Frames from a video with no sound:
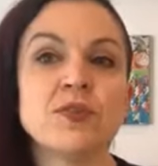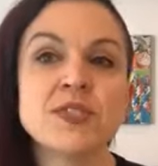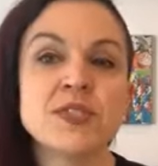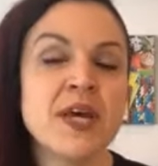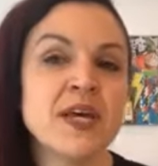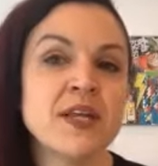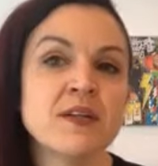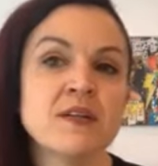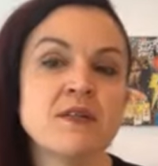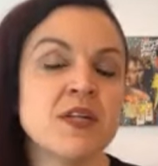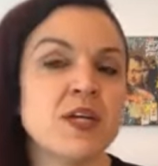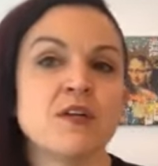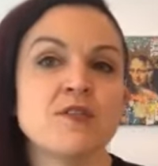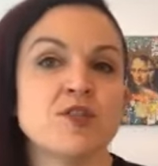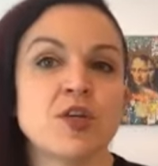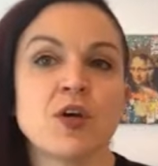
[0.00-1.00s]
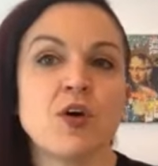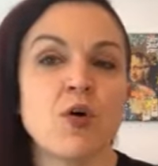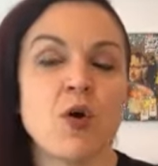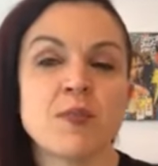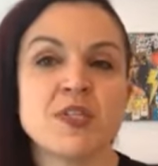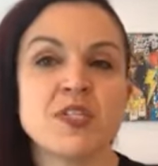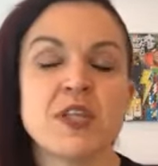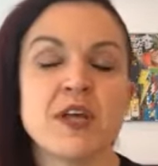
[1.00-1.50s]
10 years ago,
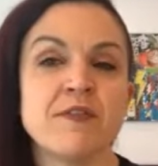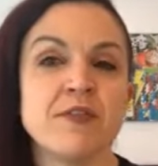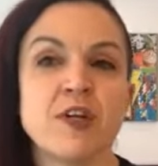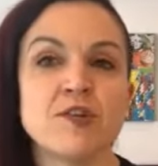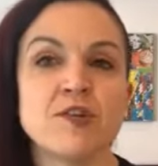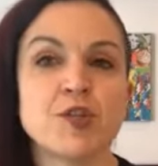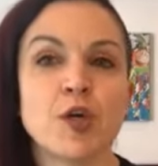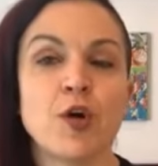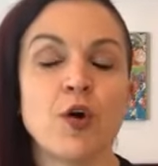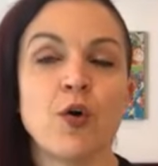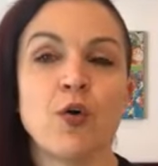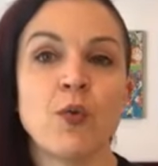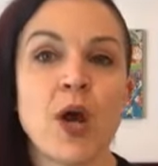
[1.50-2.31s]
almost 11 years ago,